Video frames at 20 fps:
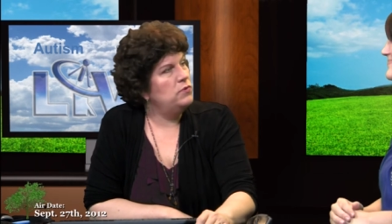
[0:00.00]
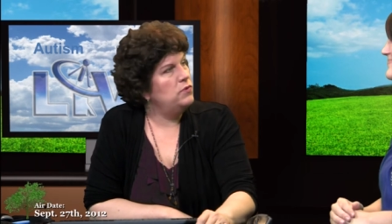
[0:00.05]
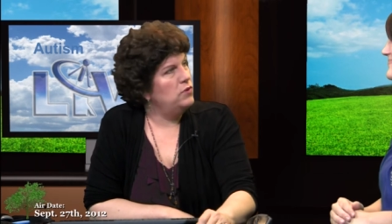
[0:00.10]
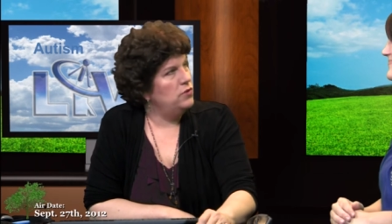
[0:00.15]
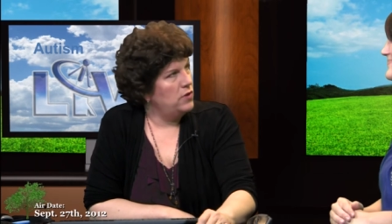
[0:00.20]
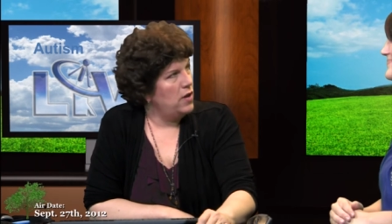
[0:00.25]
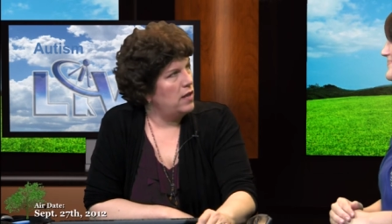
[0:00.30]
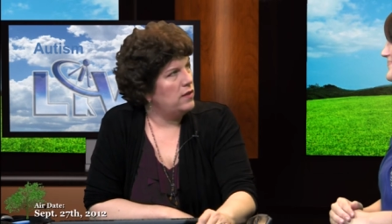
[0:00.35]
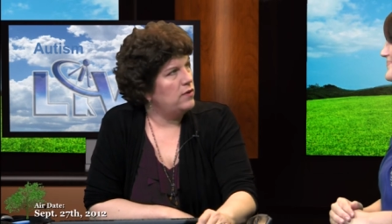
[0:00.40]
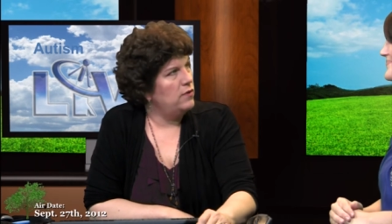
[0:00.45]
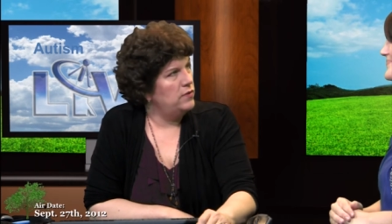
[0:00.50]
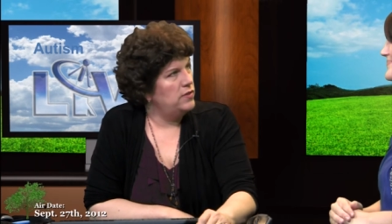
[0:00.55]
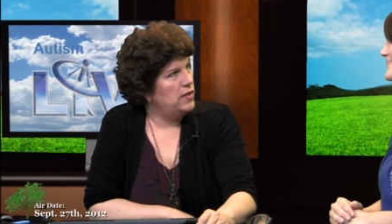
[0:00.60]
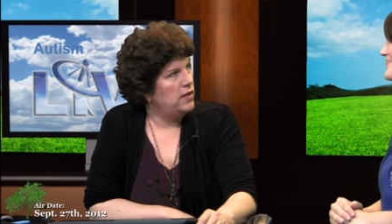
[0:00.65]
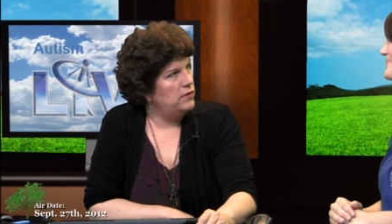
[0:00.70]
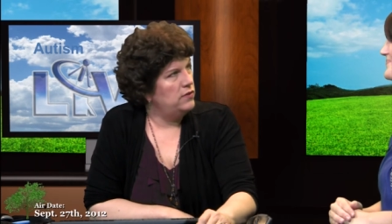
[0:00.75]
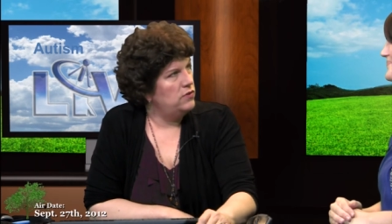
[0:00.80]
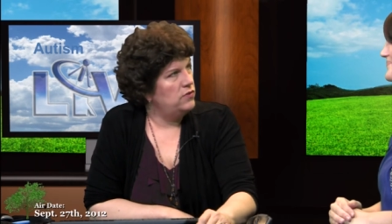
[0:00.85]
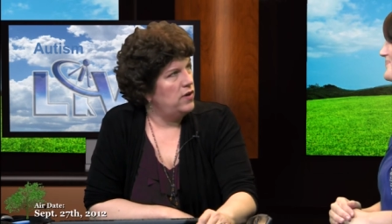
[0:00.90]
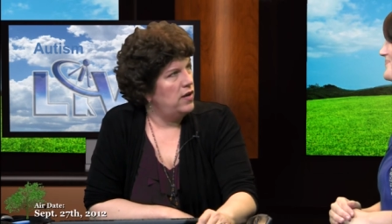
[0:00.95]
You're not going
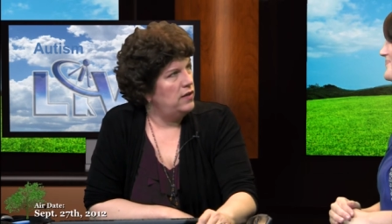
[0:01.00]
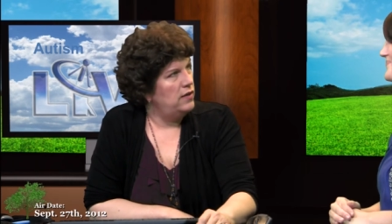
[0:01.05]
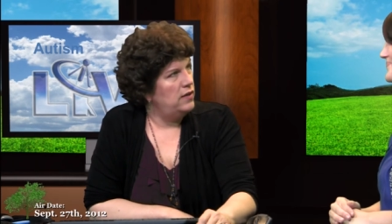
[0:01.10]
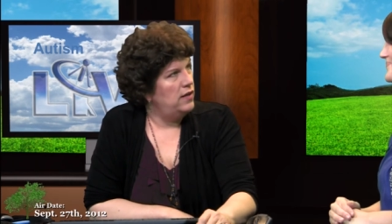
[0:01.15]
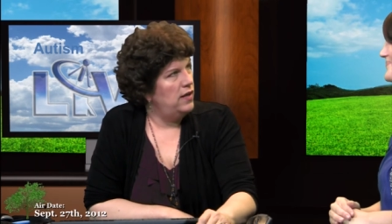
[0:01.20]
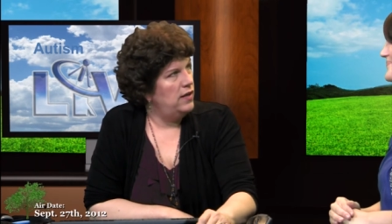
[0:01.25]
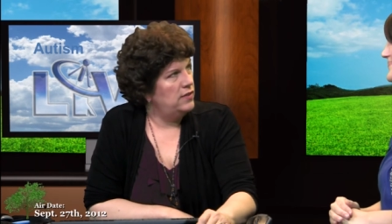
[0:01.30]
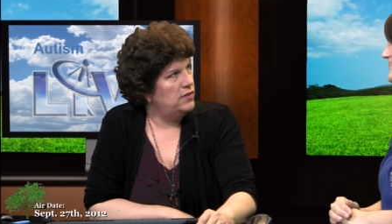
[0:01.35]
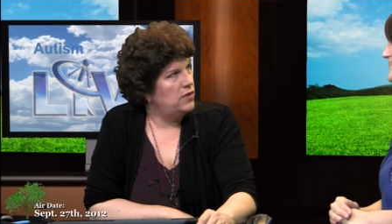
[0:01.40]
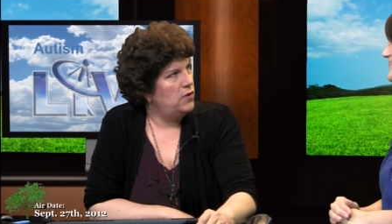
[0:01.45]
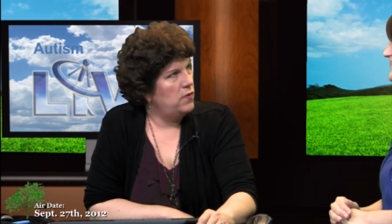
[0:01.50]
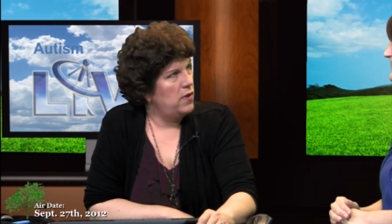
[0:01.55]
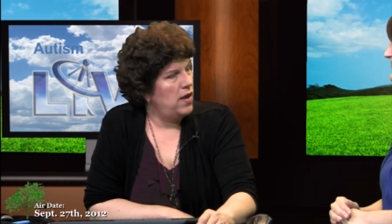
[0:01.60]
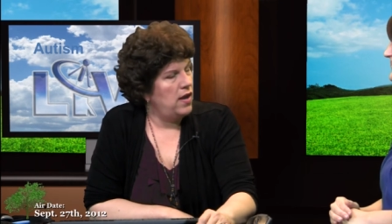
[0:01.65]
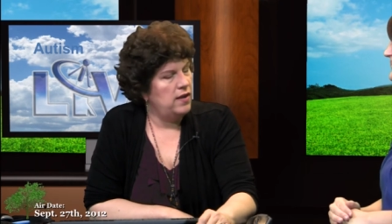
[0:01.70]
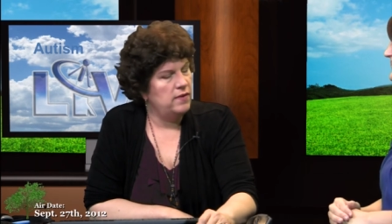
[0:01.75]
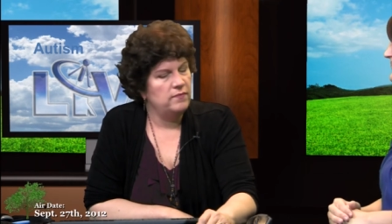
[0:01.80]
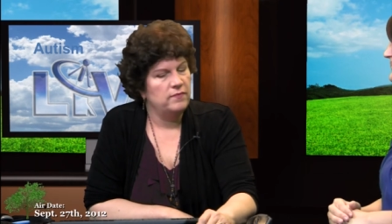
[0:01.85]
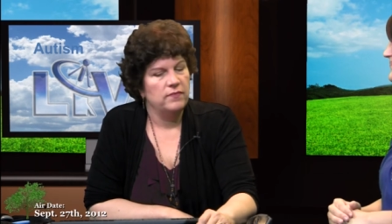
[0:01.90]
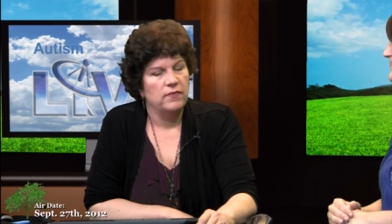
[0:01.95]
down the drain. Mm-hmm. It's
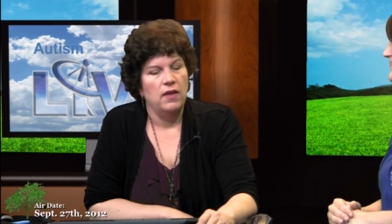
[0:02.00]
okay.